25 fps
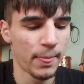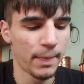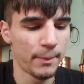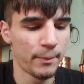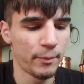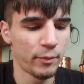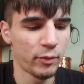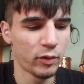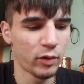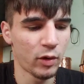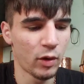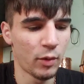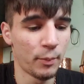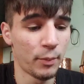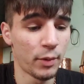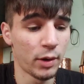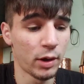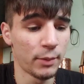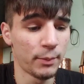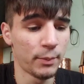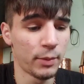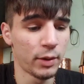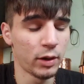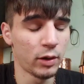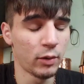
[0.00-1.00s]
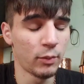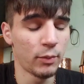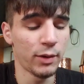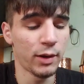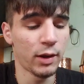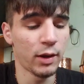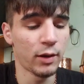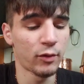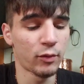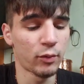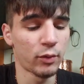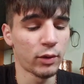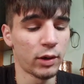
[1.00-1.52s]
Let's go Barb Barrel
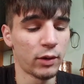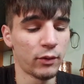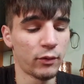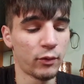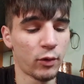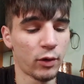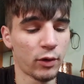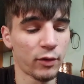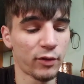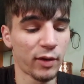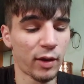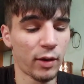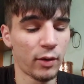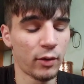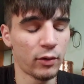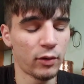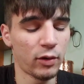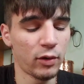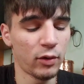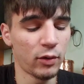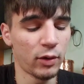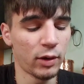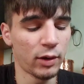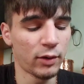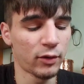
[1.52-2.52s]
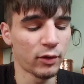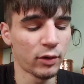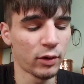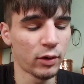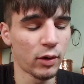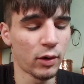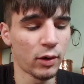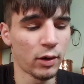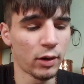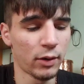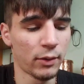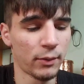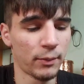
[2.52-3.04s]
because we're going to force out a 2 elixir
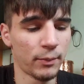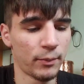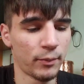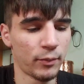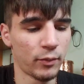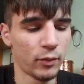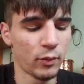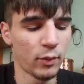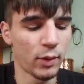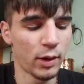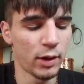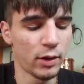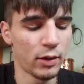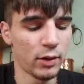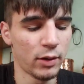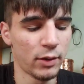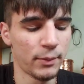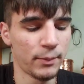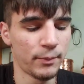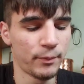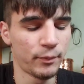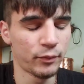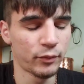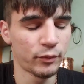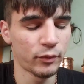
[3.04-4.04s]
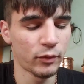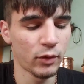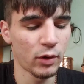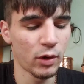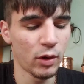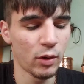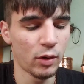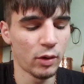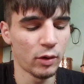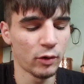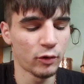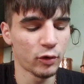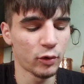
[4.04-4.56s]
card. Why not? Go
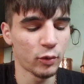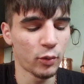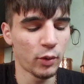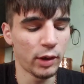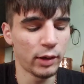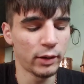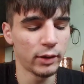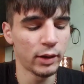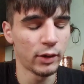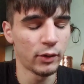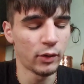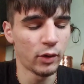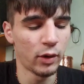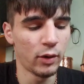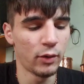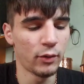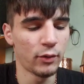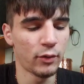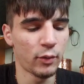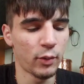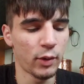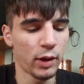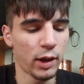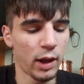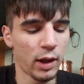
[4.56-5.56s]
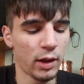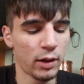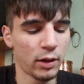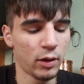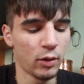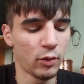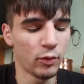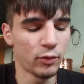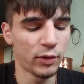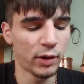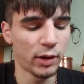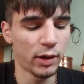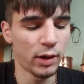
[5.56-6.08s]
Archer Queen down low so we can't go
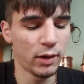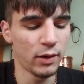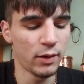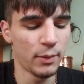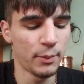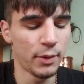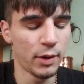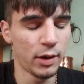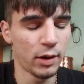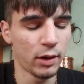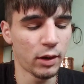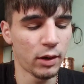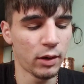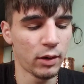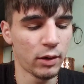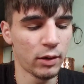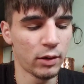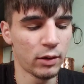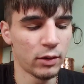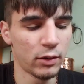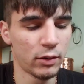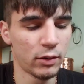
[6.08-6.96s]
Giant in the pocket.